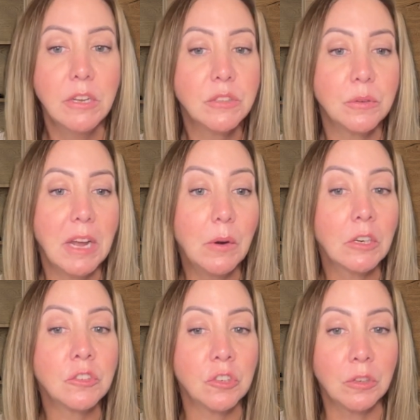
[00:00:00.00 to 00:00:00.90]
So now
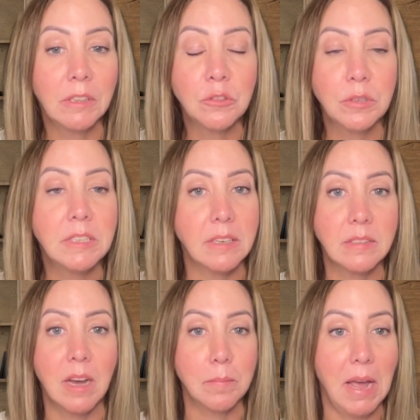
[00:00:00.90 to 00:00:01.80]
our journal entry does
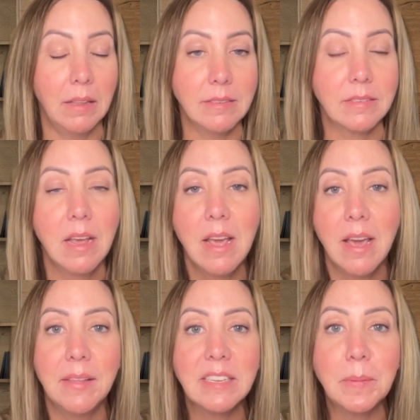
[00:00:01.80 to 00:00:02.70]
not balance,
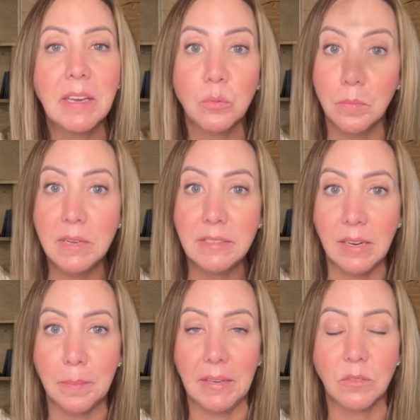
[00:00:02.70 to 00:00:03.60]
and that's because we're
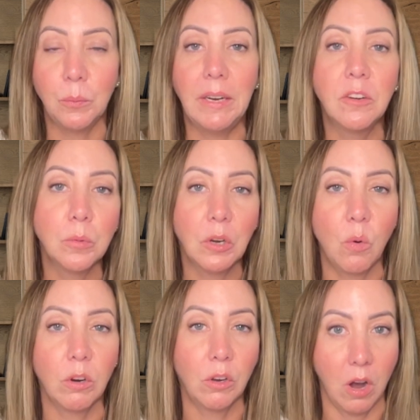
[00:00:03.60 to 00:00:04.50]
missing a piece. We need to
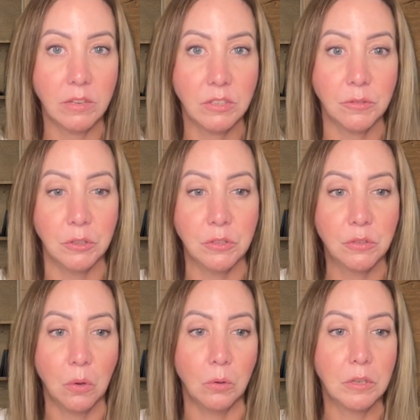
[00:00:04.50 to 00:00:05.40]
record cost of goods
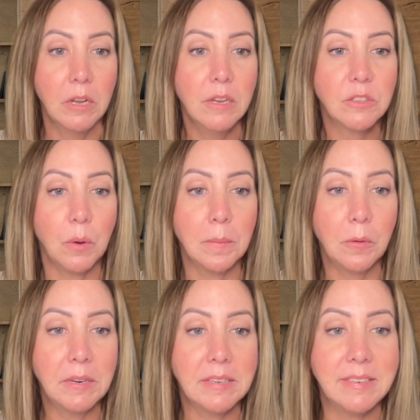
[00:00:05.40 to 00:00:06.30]
sold. So I'm
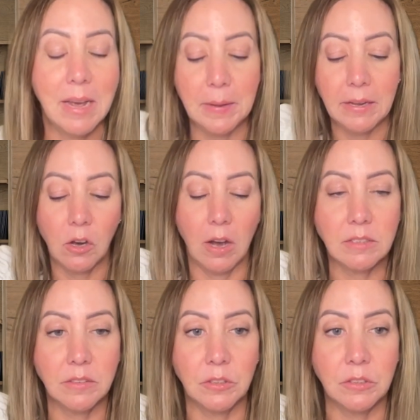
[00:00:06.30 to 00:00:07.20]
going to debit
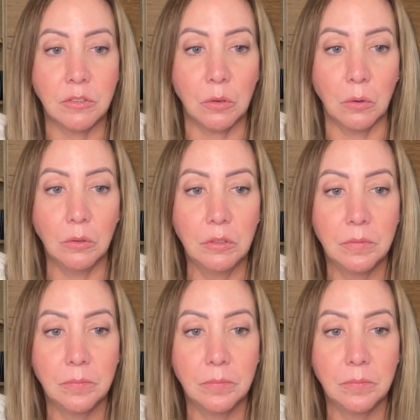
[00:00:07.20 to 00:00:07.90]
cost of goods sold.